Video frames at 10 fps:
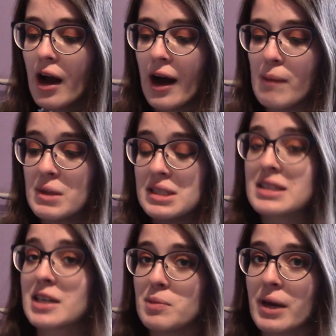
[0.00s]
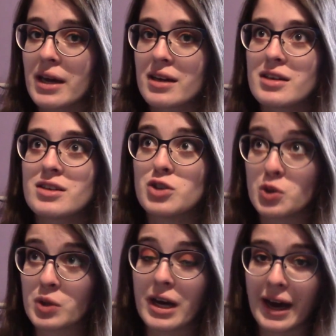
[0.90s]
And this is going to make
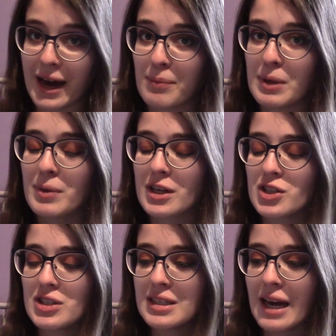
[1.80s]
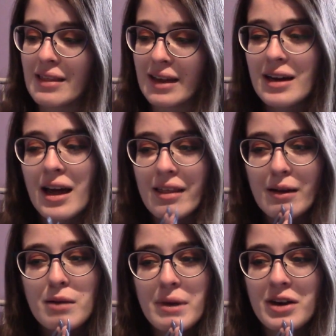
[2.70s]
Julia happy because I think I'm
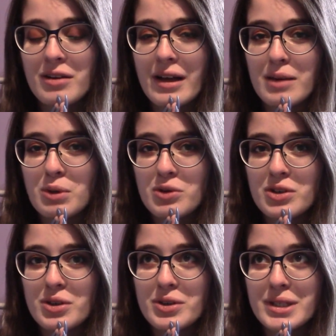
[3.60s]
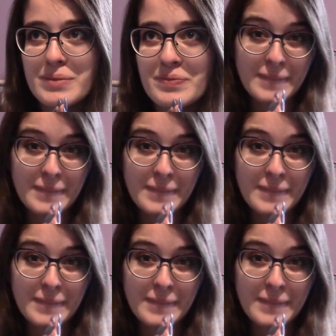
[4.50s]
going to make her like musicals,